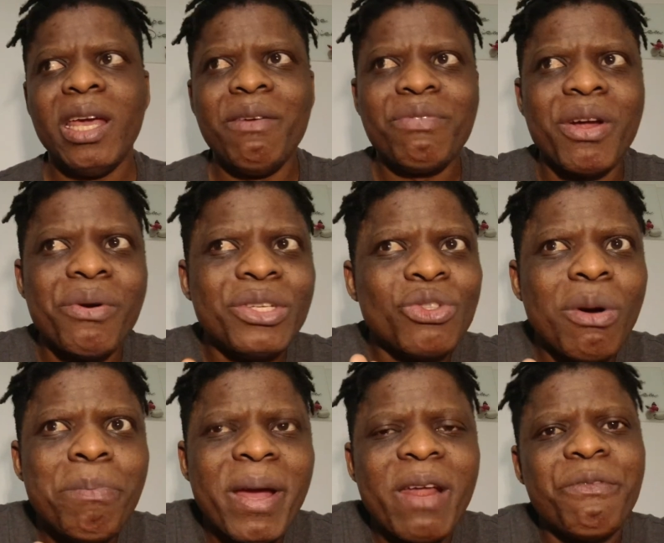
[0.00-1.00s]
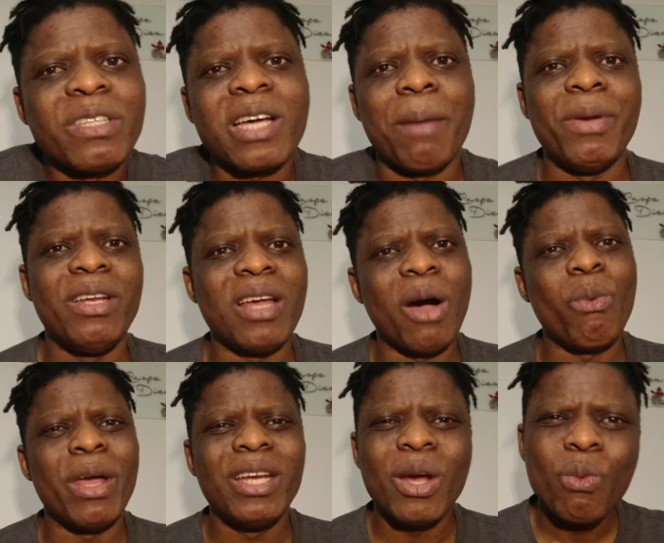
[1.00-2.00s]
If there is no benefit coming their
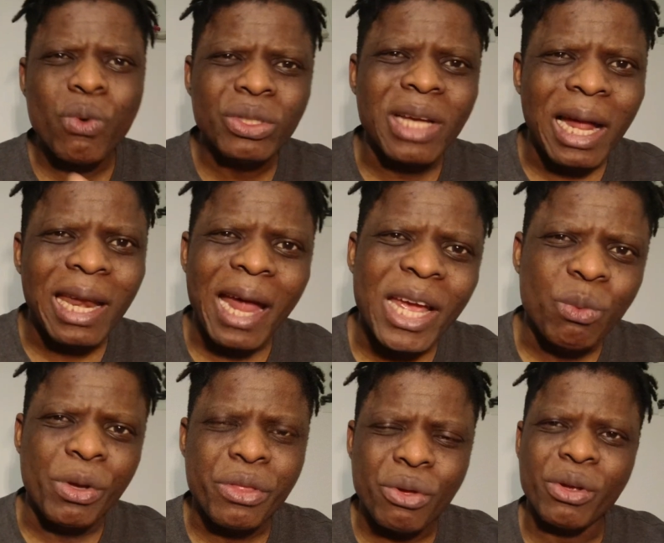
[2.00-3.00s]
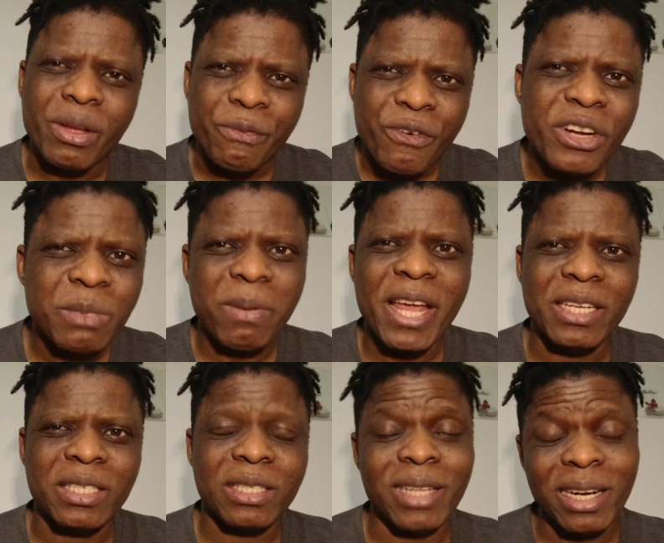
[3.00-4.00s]
way, they won't align with you in the first
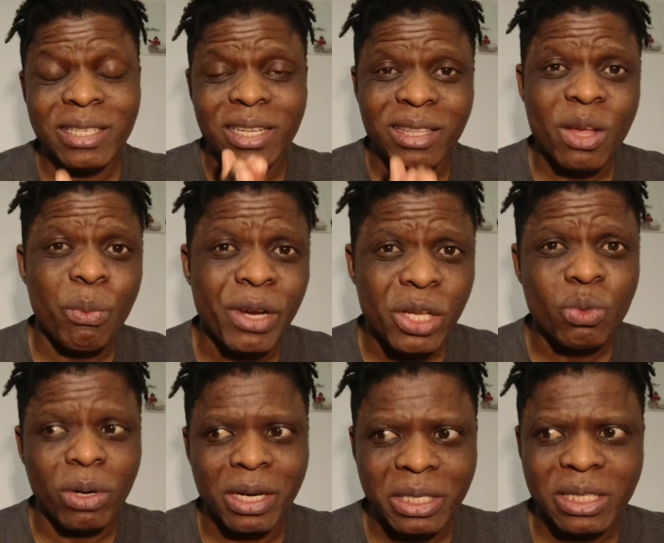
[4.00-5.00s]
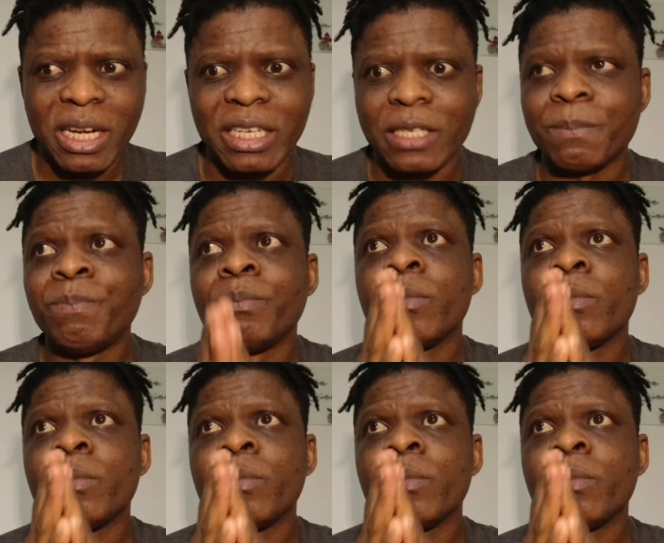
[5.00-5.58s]
place. That is the thing we need to understand.